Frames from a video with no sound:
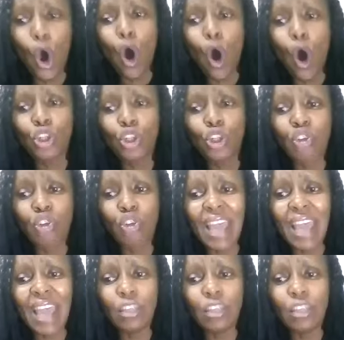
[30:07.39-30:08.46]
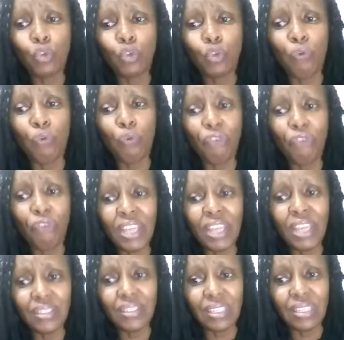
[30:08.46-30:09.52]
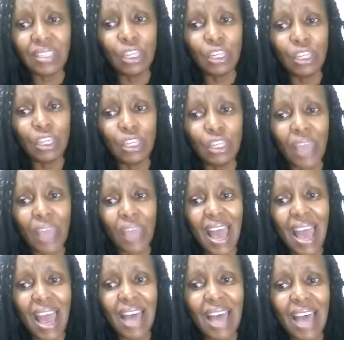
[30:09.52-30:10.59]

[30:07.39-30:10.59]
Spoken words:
or trying to fit into their